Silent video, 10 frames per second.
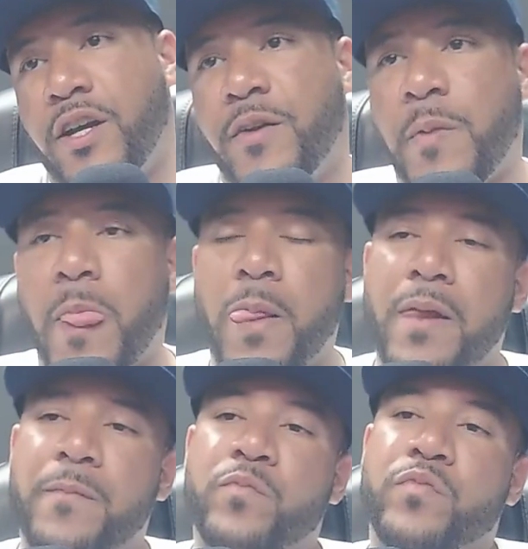Everything's
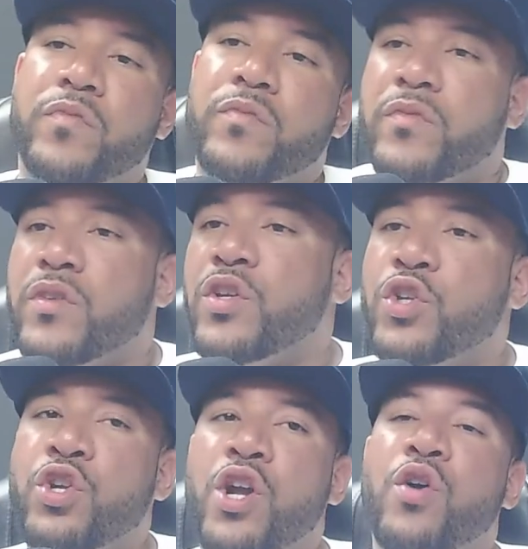still sweet, man.
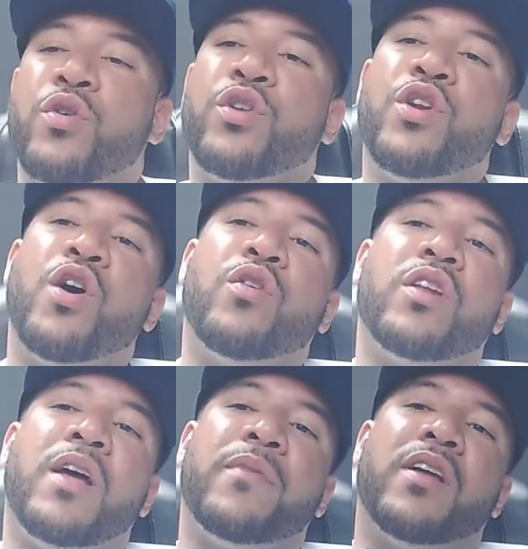You know,
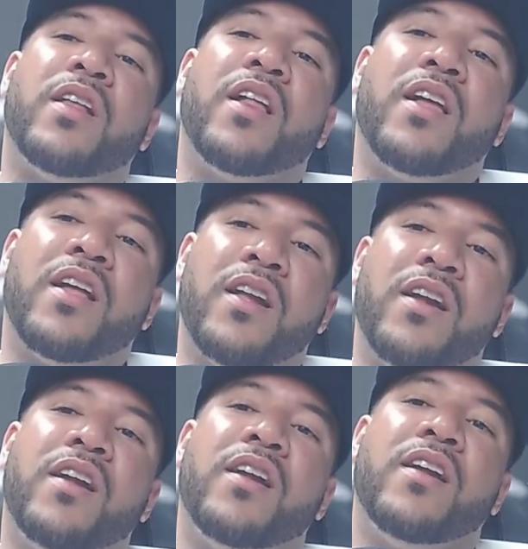doors
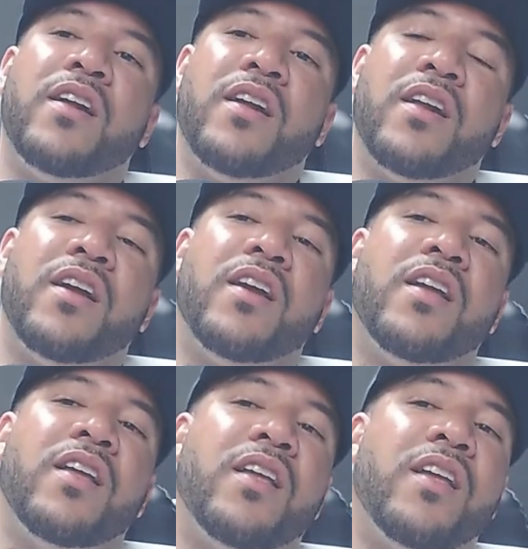always open. Right. That's our
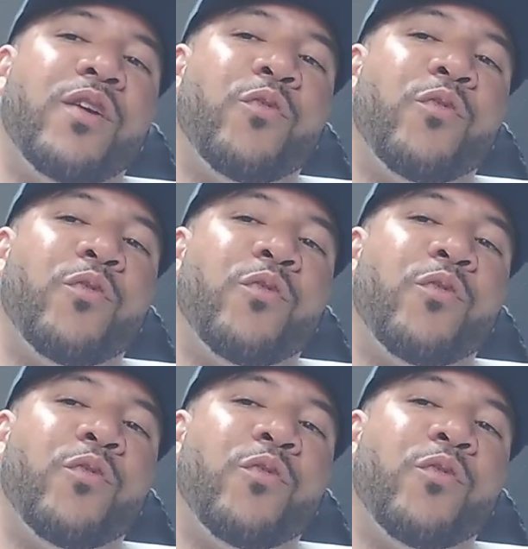house.